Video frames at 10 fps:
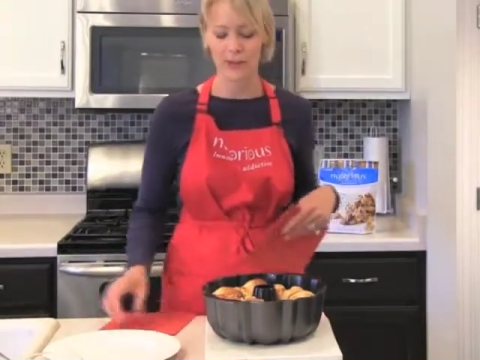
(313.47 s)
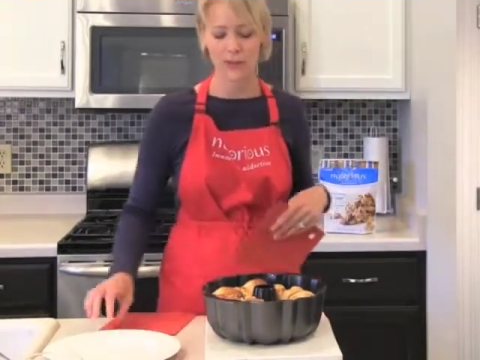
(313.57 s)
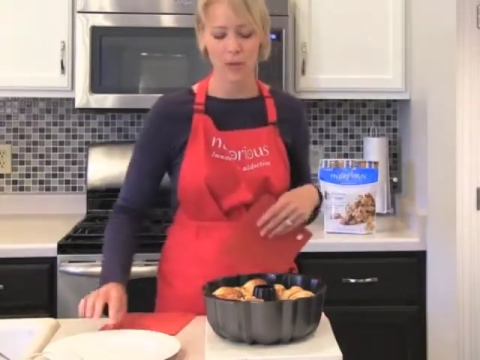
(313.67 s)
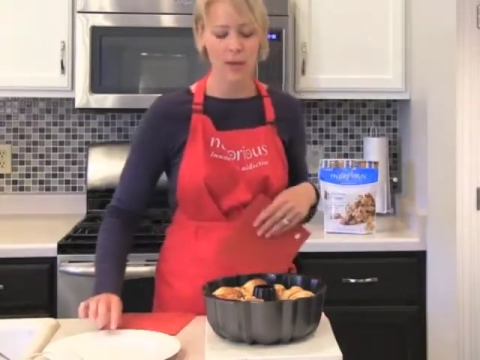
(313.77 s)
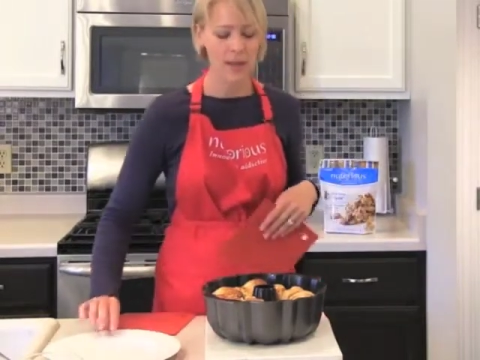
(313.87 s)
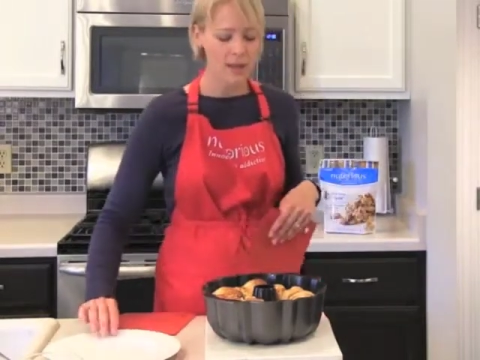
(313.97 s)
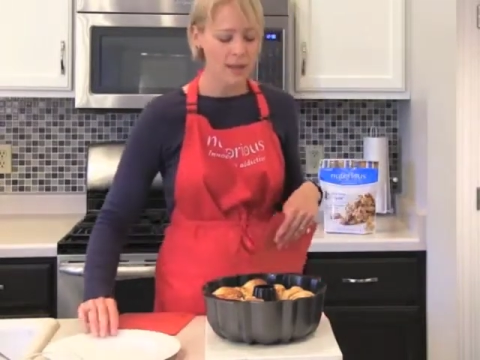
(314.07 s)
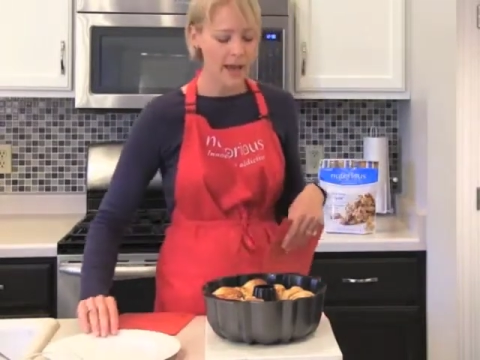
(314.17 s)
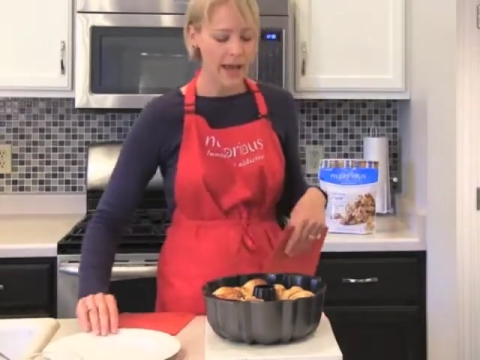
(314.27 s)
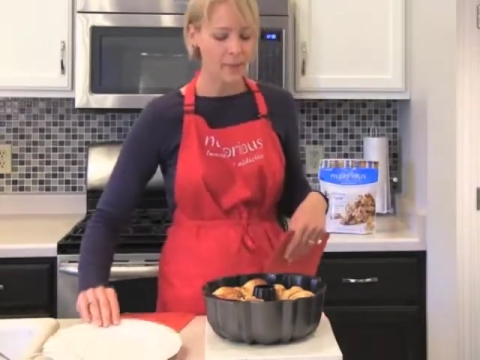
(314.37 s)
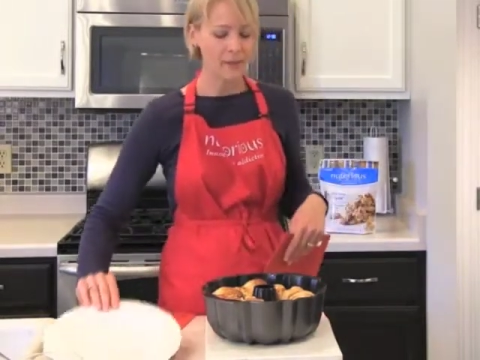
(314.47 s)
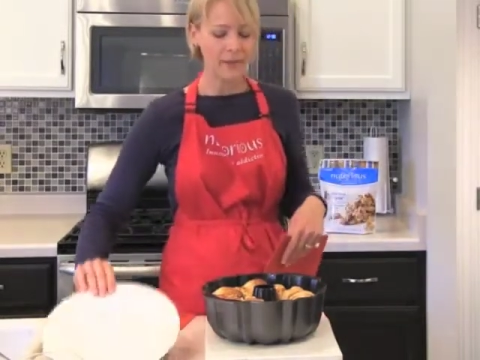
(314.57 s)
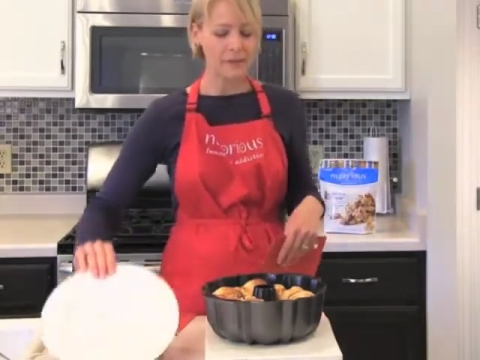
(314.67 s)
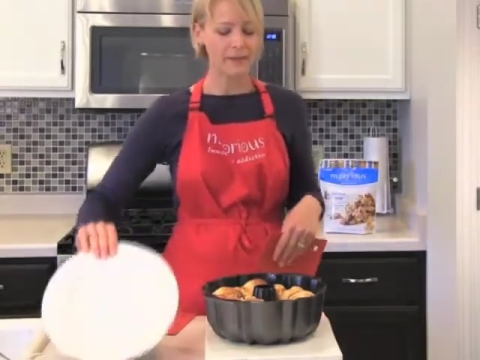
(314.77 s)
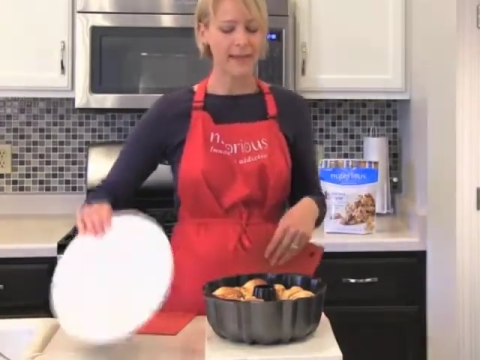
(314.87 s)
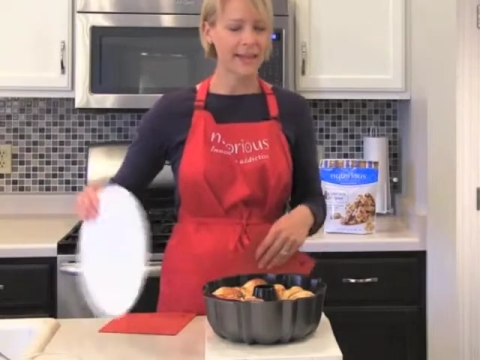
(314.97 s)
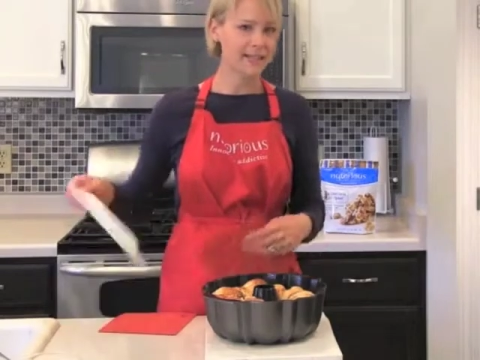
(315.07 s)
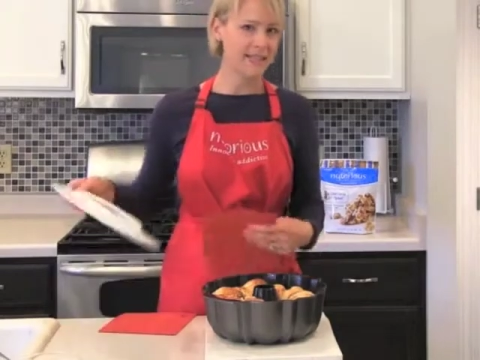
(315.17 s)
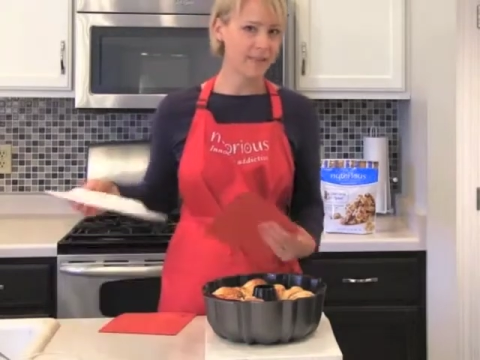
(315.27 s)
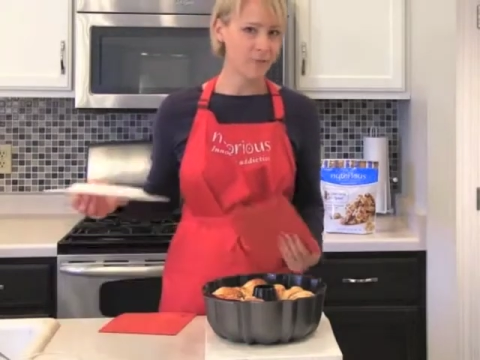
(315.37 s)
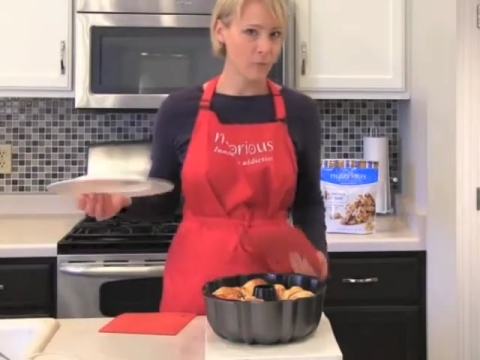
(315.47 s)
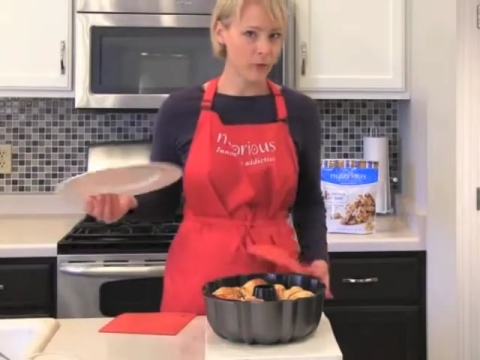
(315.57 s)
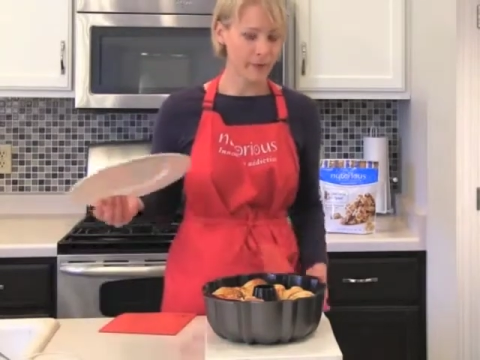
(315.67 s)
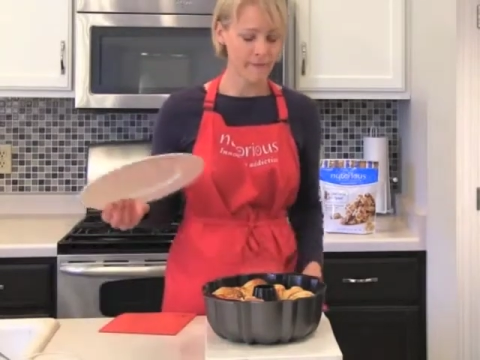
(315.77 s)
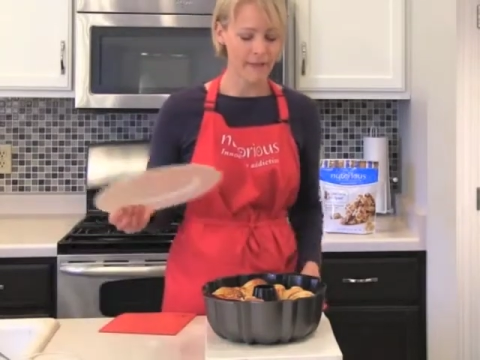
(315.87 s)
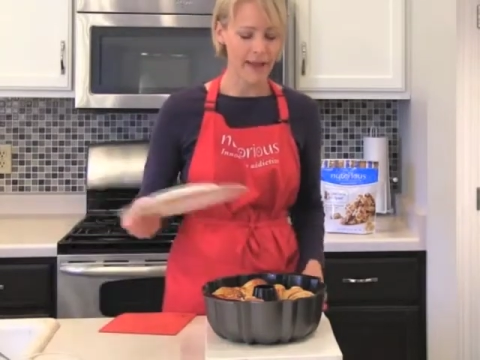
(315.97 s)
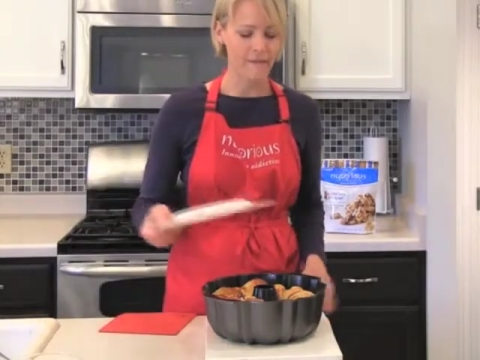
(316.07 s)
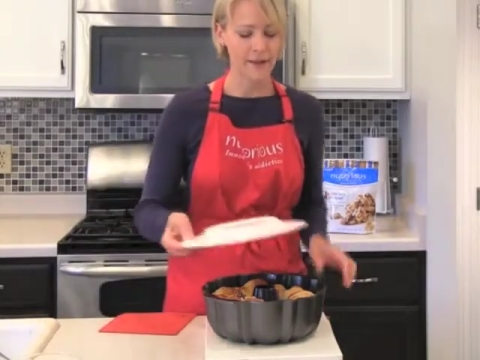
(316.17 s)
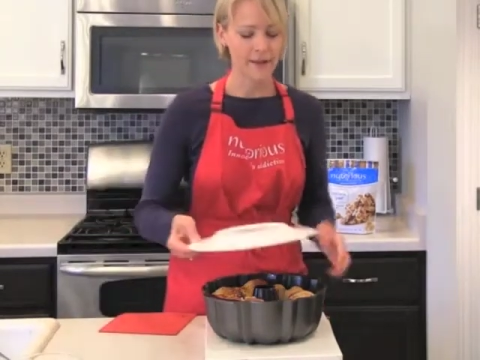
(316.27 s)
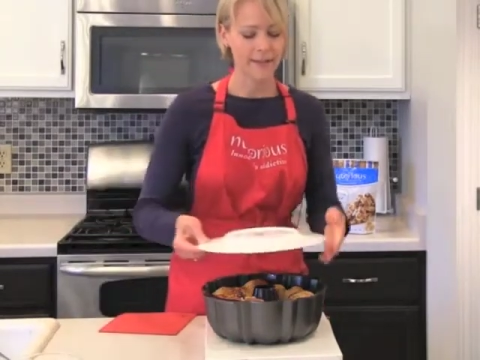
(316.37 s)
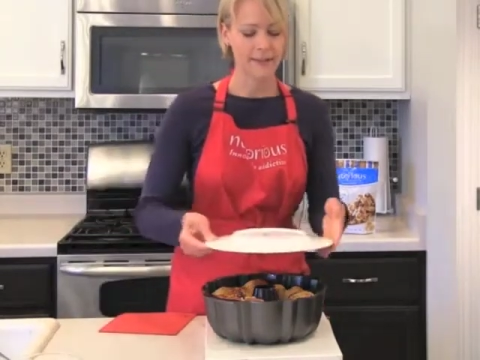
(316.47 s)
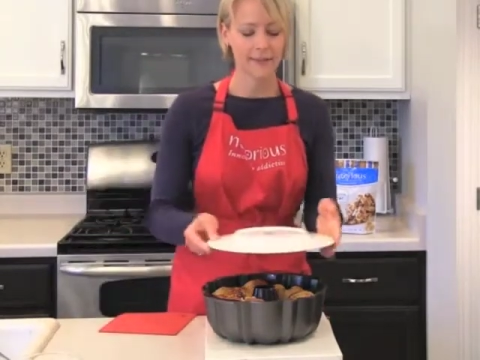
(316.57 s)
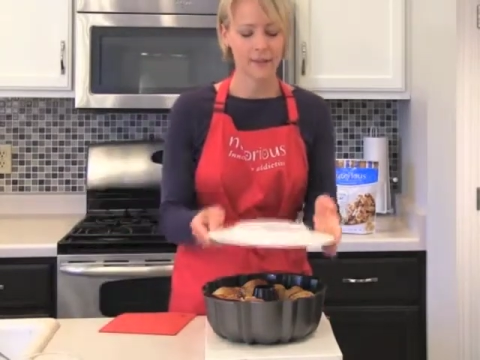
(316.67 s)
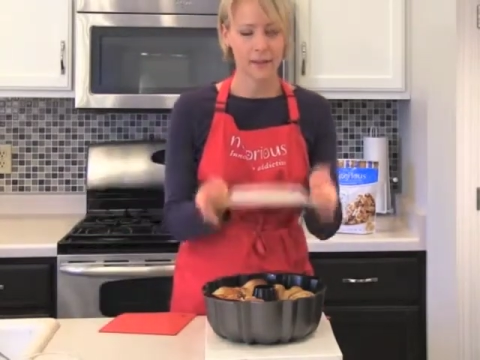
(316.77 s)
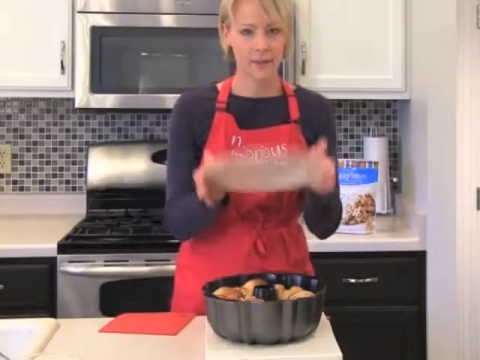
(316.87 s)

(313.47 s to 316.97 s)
So I wouldn't let it sit for more than 5 minutes.